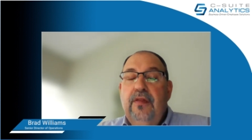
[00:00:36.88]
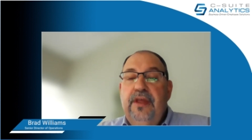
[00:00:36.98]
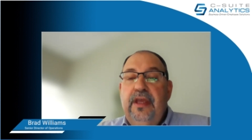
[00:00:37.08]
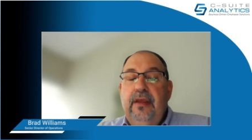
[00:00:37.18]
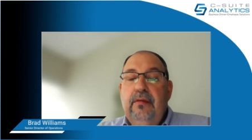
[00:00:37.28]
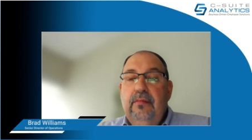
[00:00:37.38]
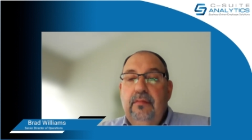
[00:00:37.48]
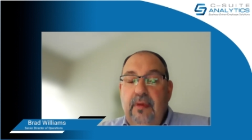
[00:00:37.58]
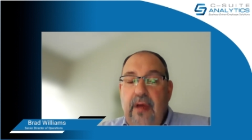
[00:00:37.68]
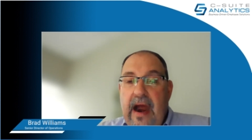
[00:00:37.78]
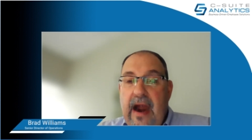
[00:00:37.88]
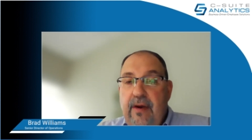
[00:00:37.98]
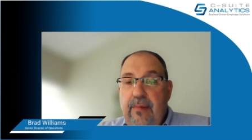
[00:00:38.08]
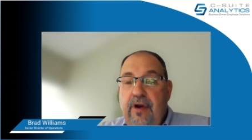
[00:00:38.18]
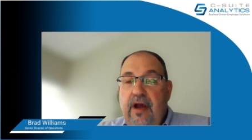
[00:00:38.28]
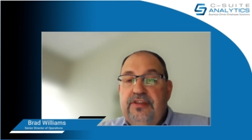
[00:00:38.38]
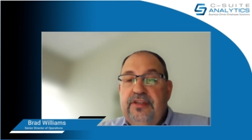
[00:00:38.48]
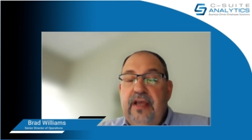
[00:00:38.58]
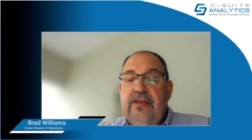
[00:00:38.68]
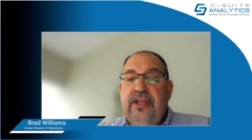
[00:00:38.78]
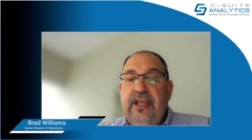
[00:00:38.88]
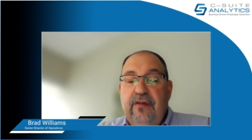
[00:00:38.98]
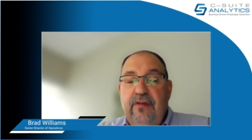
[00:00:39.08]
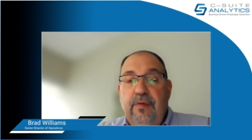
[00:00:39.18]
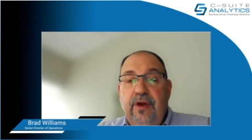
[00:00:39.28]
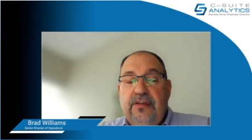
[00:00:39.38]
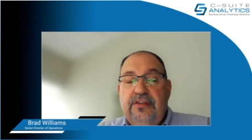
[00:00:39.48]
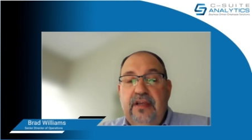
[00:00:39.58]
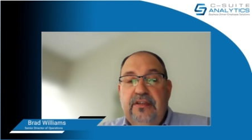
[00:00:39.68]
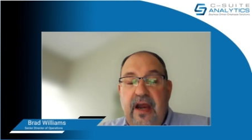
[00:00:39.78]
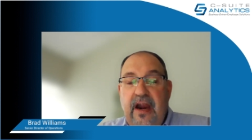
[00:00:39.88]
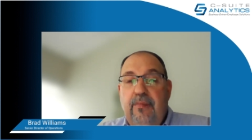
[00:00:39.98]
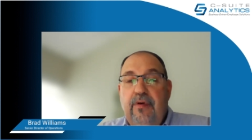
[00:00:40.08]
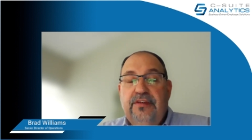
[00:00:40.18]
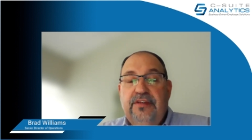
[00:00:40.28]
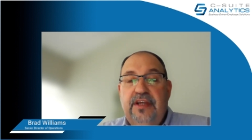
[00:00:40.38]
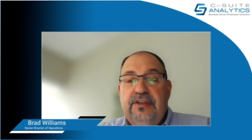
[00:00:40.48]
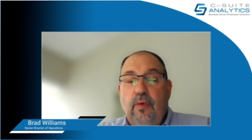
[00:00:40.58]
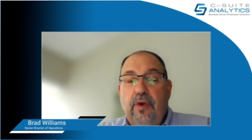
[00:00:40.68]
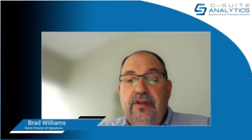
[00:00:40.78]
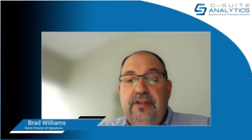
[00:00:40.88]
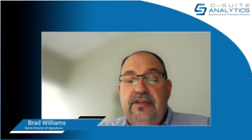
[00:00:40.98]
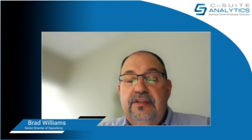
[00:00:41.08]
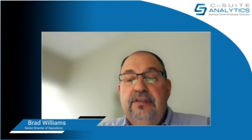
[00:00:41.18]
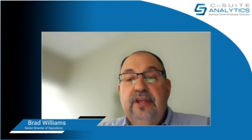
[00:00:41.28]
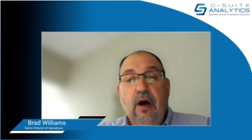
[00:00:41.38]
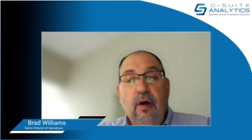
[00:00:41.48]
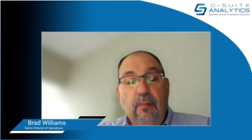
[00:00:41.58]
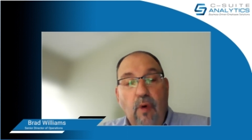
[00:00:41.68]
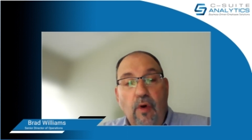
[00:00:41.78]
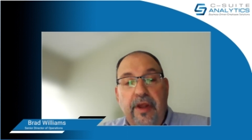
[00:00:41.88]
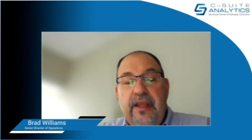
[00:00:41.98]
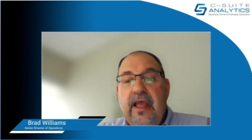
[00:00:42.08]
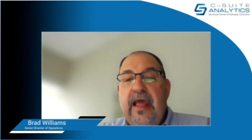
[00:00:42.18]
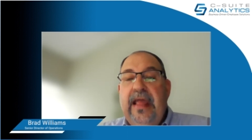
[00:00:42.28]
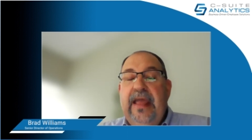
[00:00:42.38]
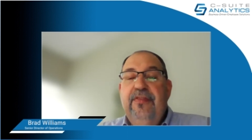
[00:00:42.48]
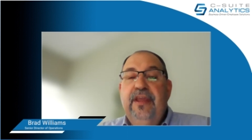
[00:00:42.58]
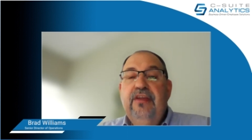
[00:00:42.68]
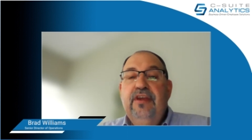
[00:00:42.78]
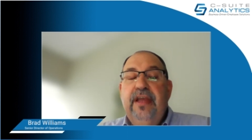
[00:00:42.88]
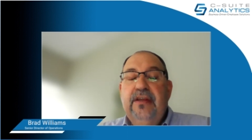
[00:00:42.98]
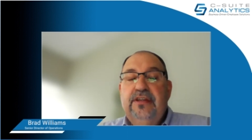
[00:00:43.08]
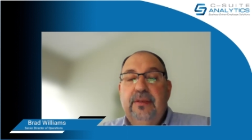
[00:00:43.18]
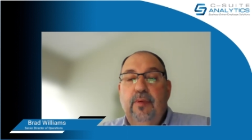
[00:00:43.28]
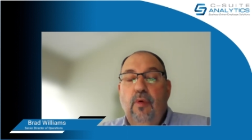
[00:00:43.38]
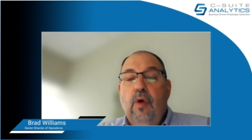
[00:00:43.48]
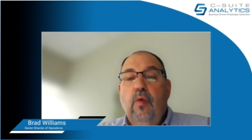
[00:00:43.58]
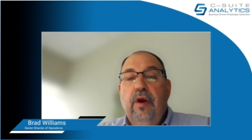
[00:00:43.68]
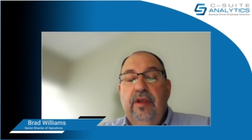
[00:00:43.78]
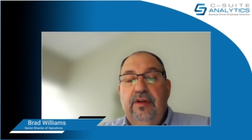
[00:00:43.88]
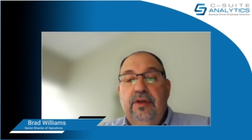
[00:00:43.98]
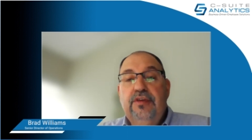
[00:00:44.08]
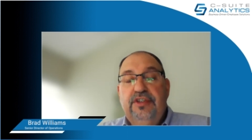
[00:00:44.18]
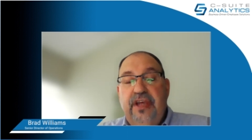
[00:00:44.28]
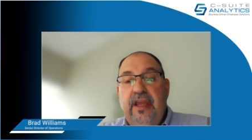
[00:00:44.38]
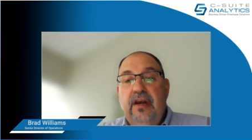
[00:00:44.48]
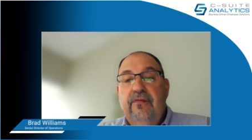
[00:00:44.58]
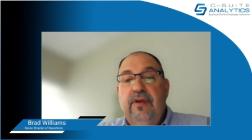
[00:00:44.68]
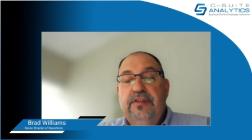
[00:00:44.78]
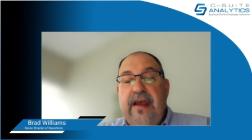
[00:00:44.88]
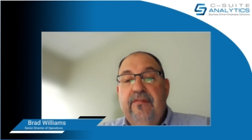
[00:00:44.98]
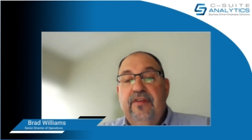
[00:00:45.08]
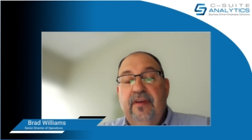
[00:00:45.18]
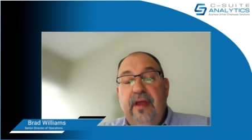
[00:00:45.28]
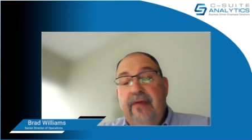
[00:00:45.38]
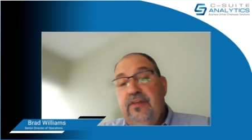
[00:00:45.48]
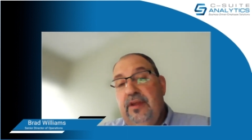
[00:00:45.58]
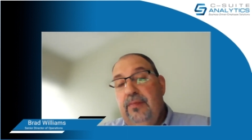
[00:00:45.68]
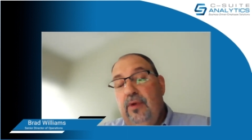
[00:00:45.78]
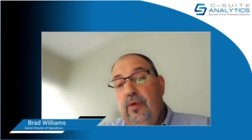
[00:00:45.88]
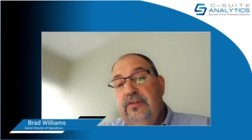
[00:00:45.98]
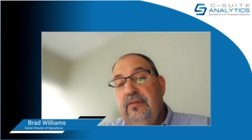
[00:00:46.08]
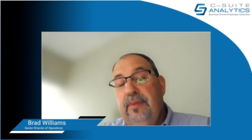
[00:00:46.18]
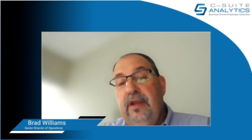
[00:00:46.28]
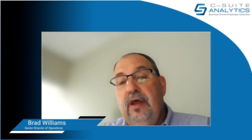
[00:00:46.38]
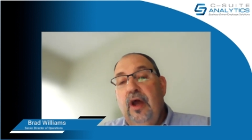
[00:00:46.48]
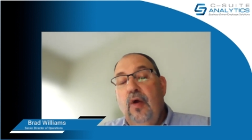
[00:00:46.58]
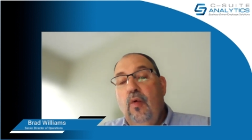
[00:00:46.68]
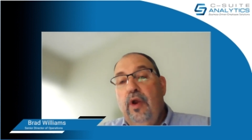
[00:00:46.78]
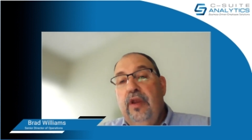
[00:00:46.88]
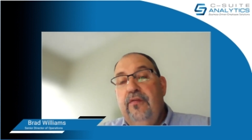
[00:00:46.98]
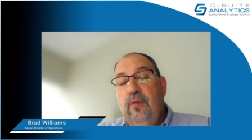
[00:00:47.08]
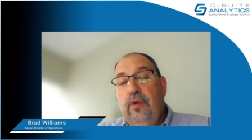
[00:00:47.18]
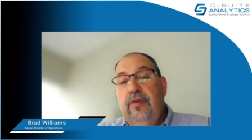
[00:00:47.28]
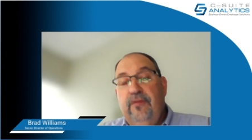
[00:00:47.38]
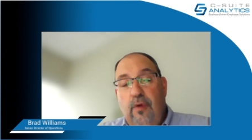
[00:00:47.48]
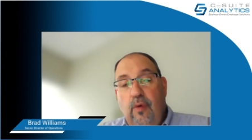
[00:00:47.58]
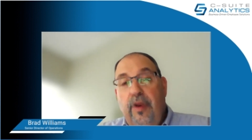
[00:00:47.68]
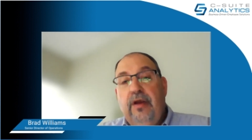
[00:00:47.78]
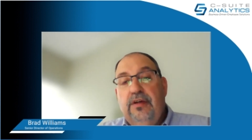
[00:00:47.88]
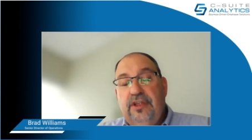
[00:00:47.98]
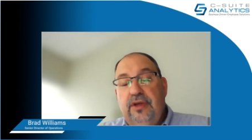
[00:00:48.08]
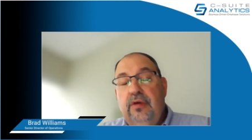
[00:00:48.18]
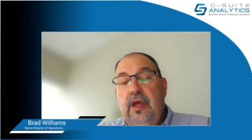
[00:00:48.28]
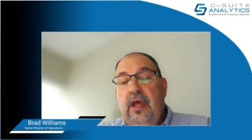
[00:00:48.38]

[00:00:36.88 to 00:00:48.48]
the hiring process, the interview process, the hiring process, orientation, the onboarding, and then you get to the point where you do the stay interviews after the employees have been working for you for a week or two.